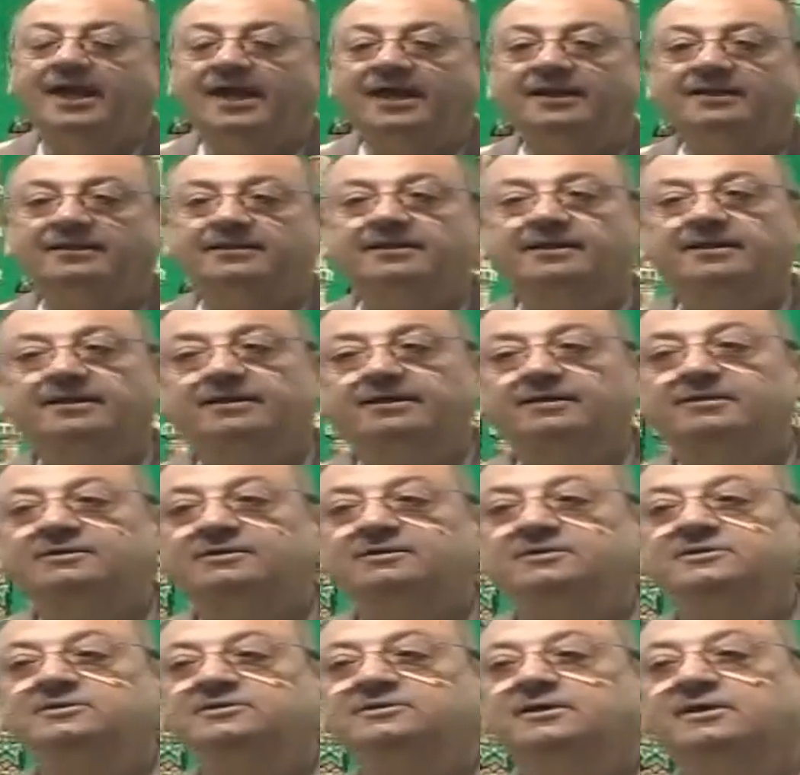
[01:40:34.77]
and
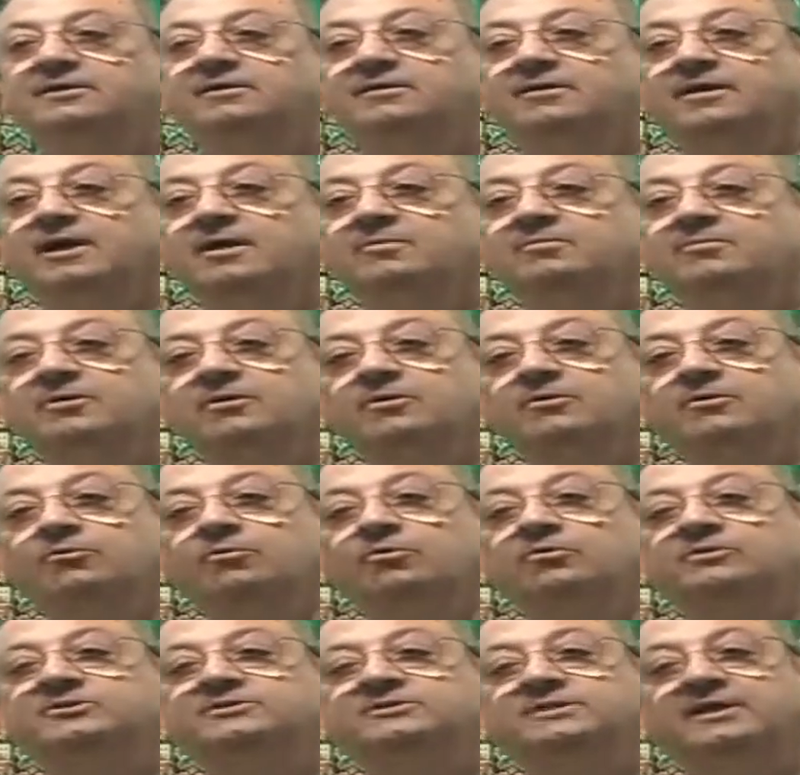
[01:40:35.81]
the, the grammar
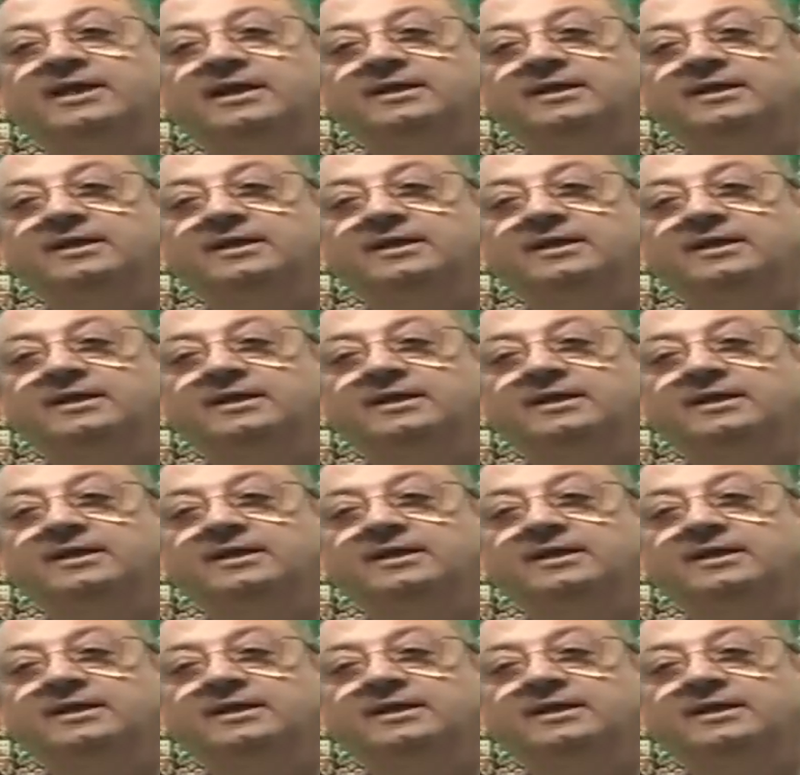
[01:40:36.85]
rules